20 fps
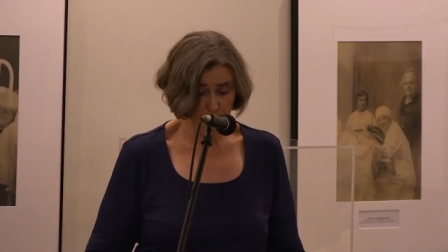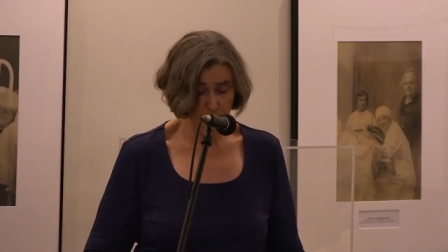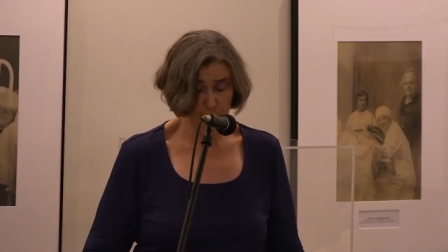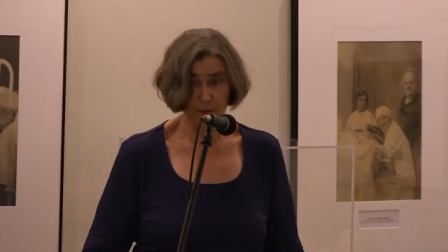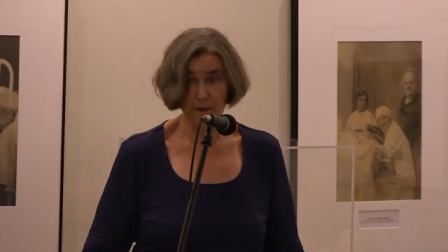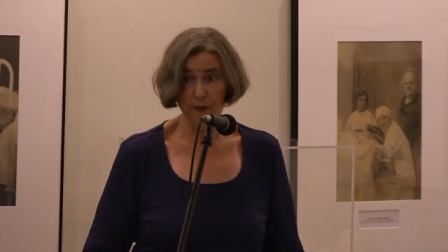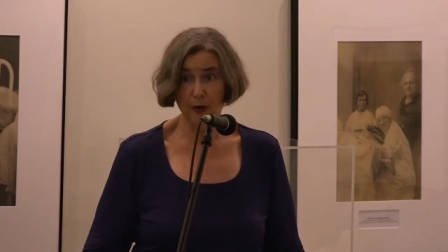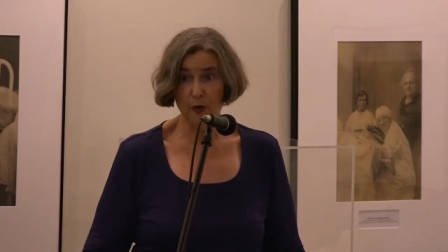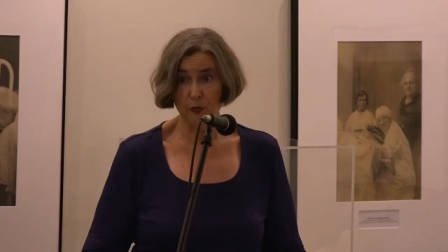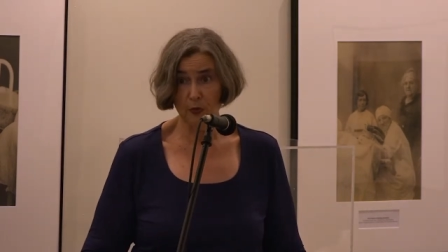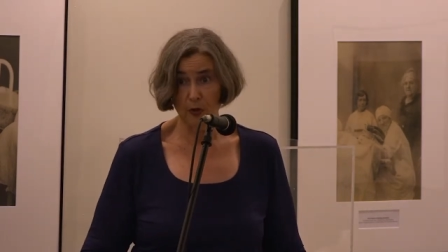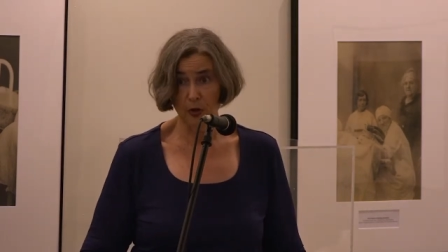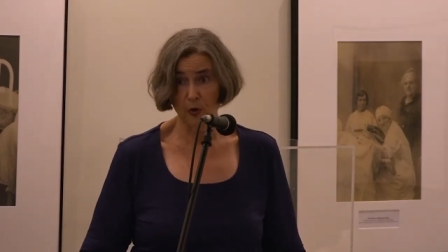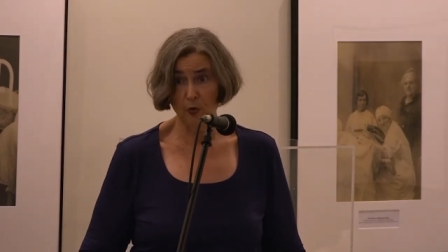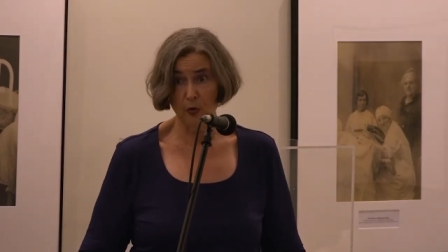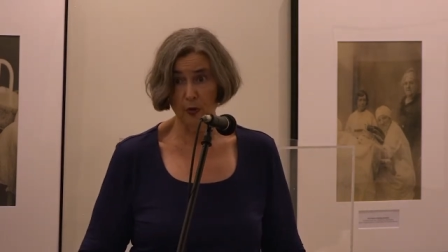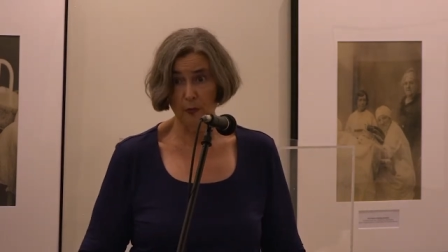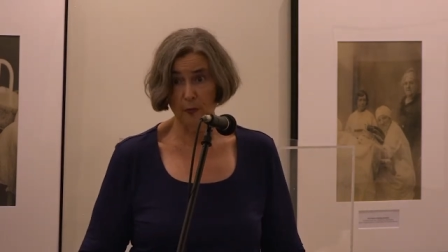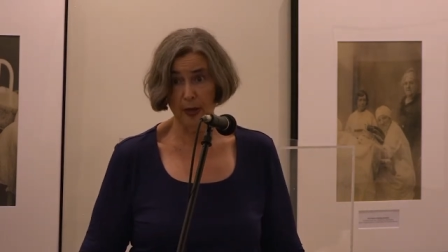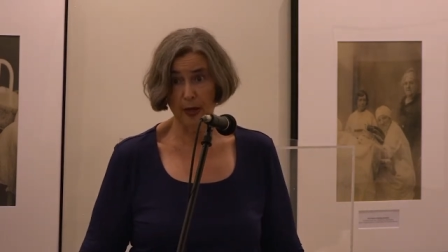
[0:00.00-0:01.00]
any
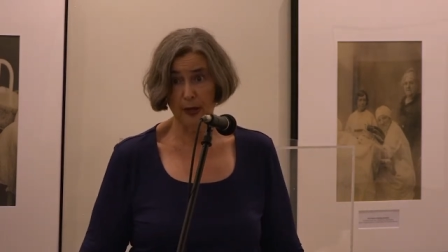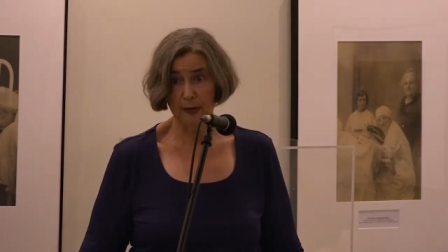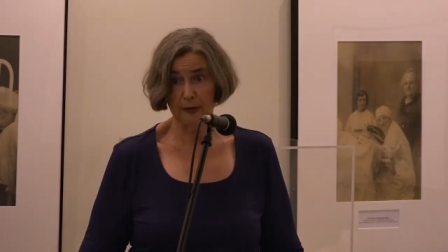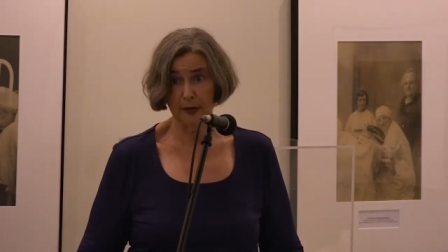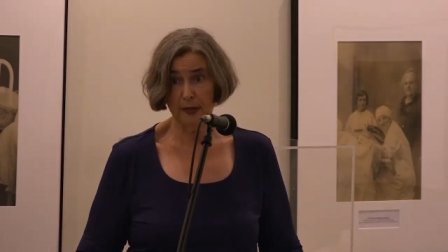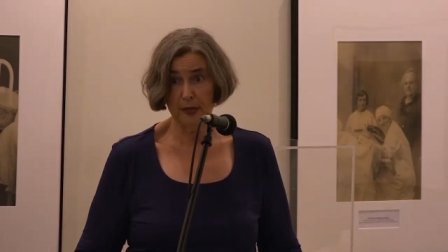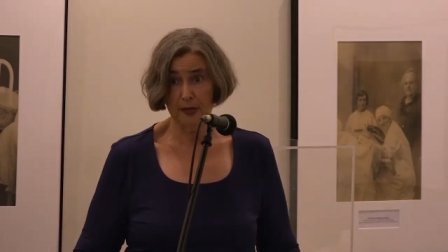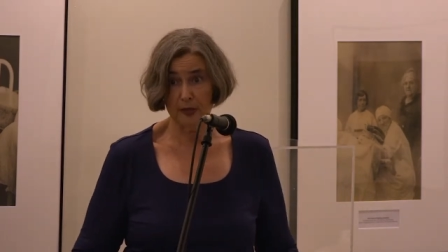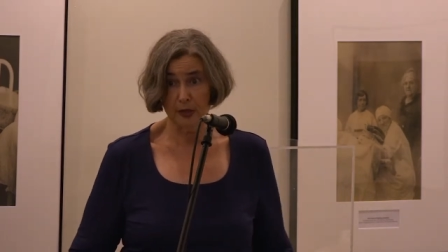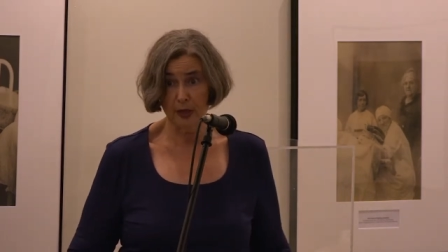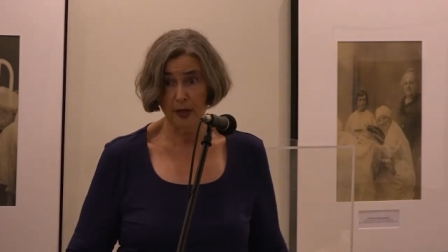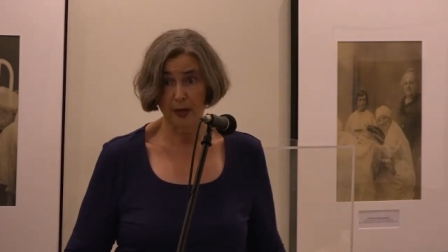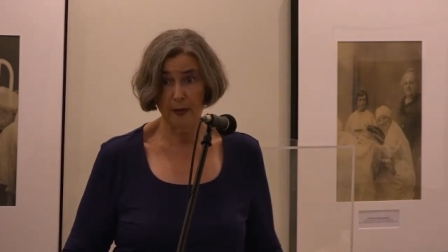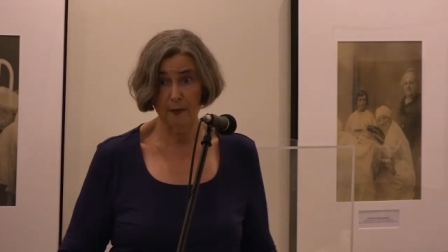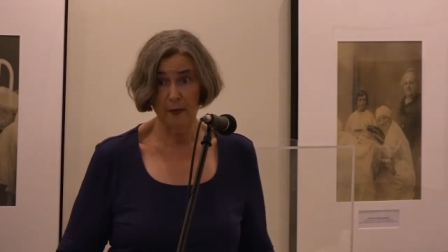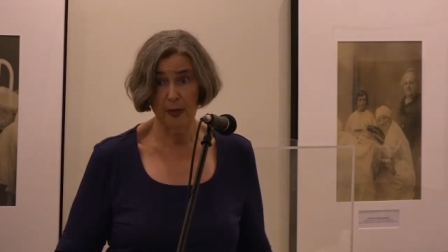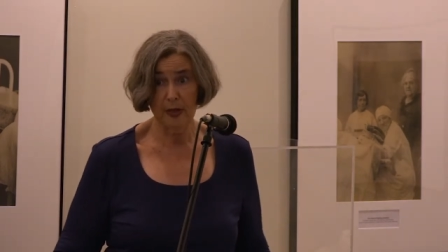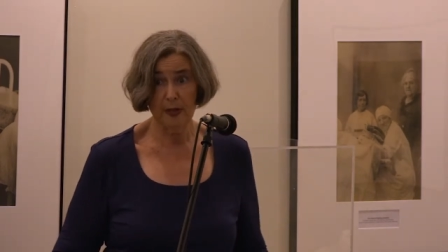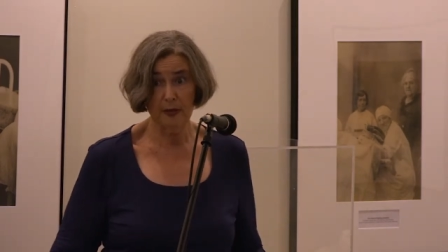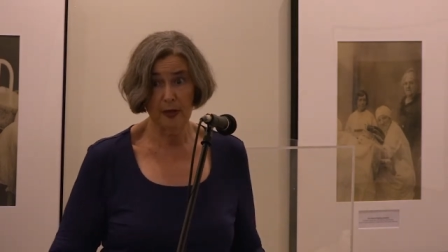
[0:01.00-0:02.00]
folklore about this,
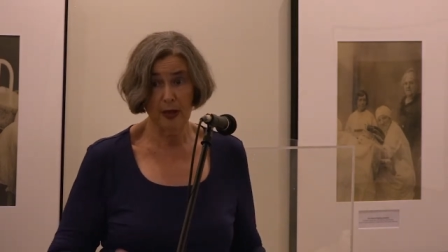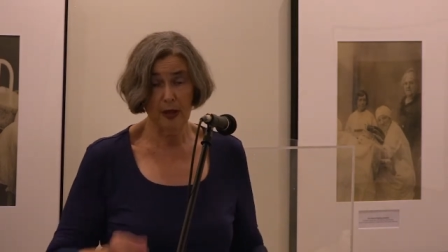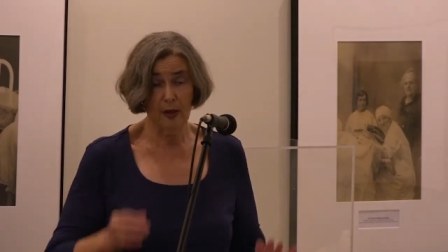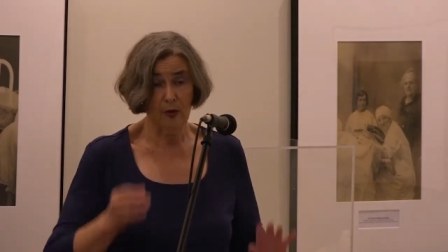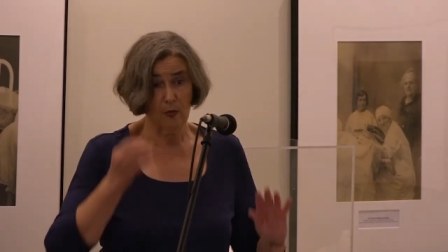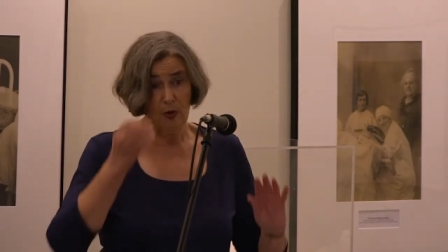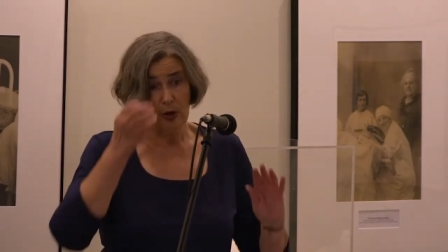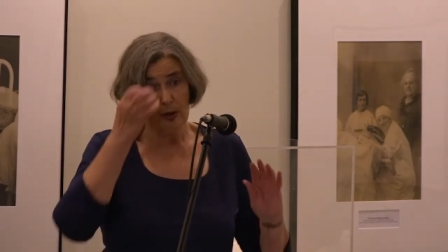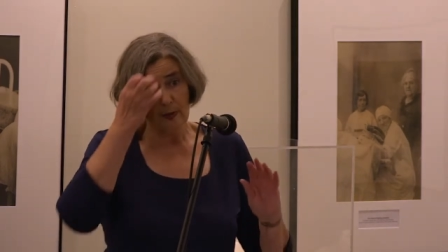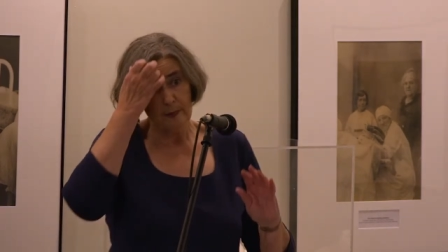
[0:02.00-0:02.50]
let me know.